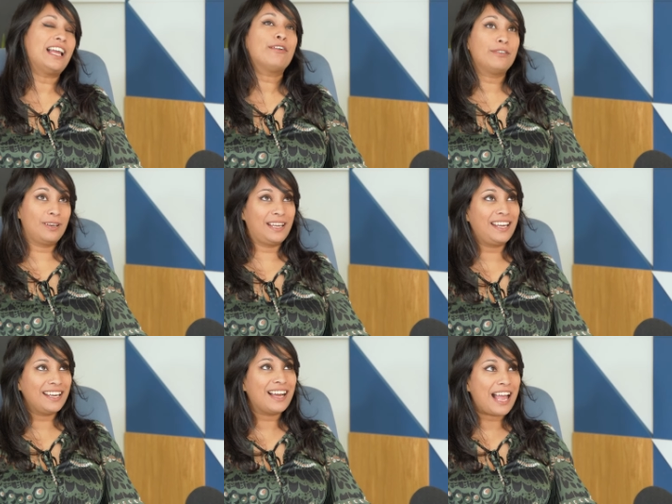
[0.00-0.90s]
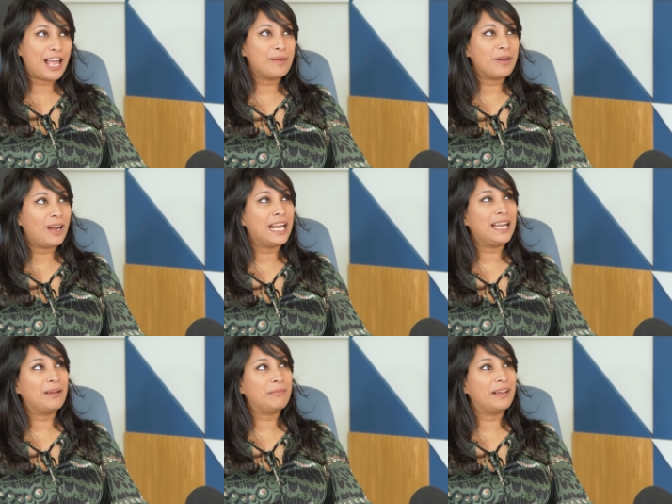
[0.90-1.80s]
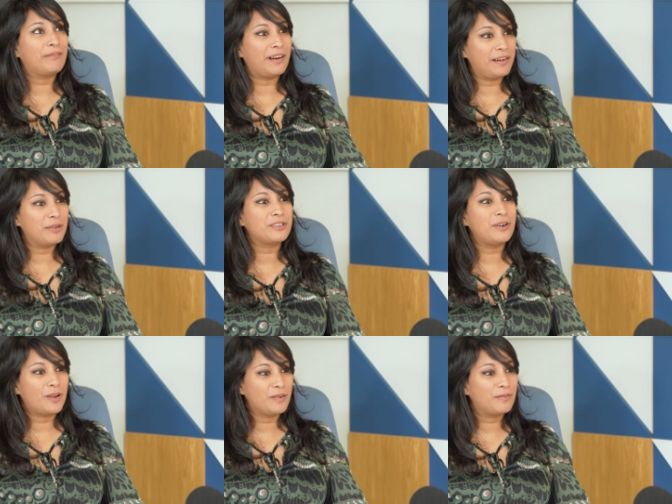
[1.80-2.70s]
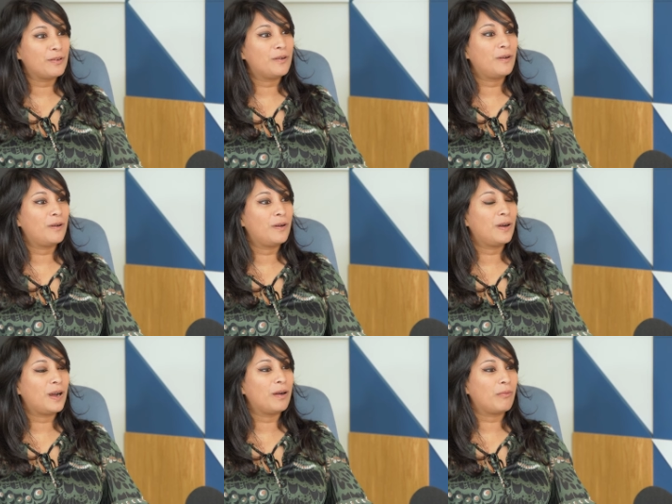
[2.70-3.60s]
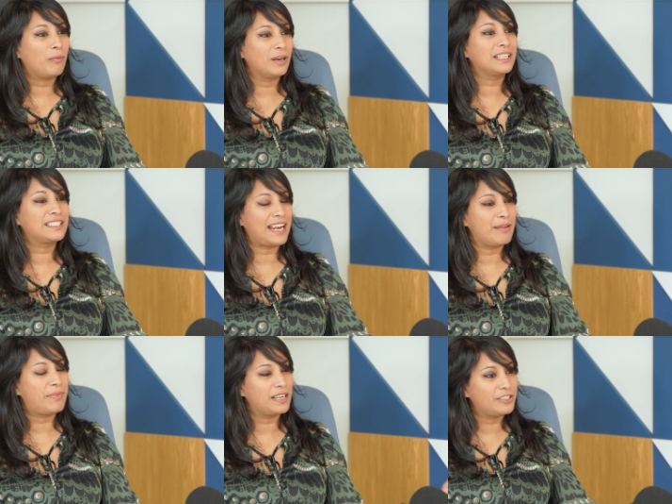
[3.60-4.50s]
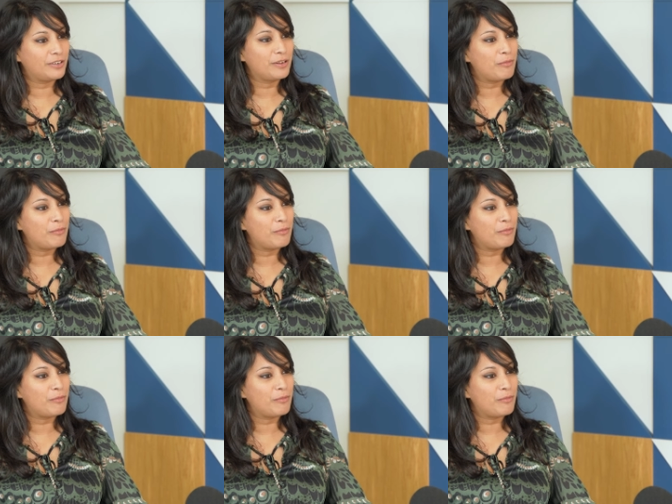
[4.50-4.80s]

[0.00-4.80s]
definitely. Um, I am very much known for wanting to stay in bed during the